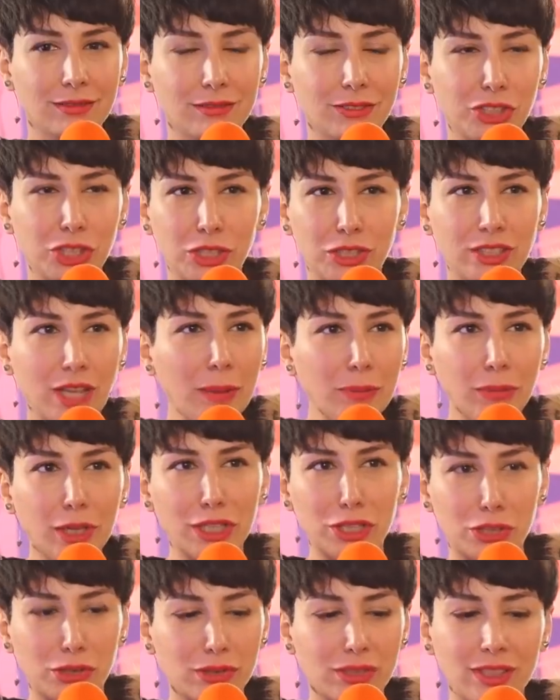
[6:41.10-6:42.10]

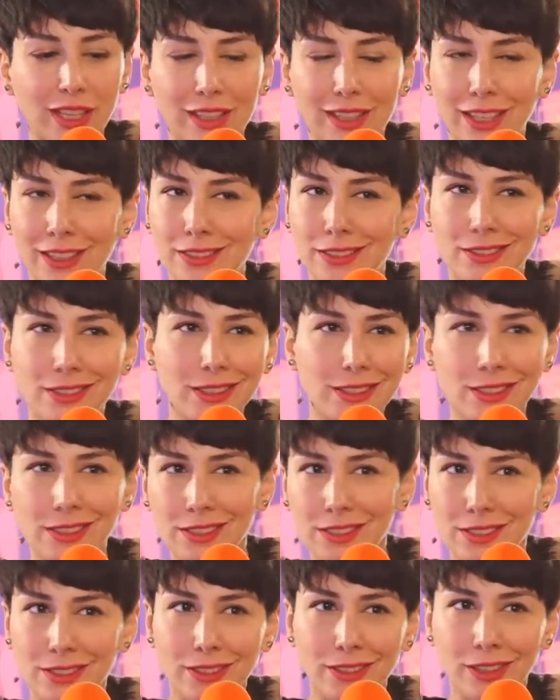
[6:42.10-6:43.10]
somebody should say like
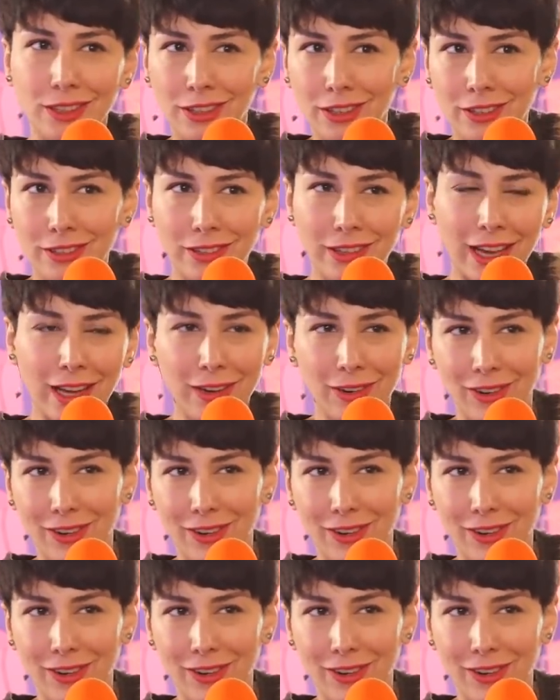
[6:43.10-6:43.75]
this, you know. We're